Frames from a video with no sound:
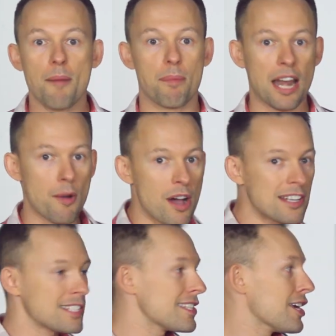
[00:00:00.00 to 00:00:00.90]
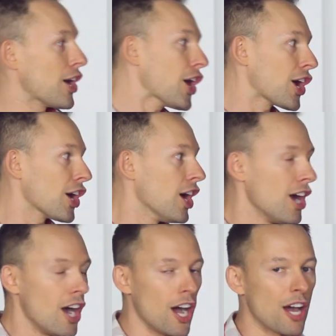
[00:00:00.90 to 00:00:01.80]
but I want to see her
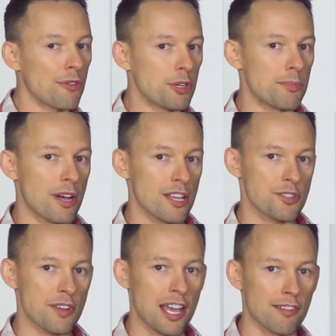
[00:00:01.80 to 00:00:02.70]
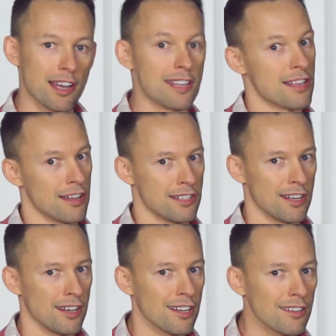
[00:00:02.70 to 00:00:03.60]
on RuPaul's Drag Race,
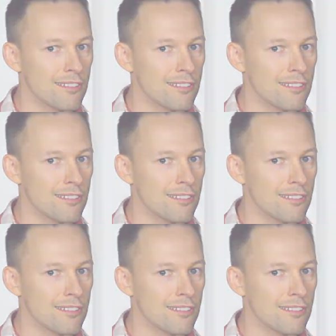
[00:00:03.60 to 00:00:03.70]
hunty.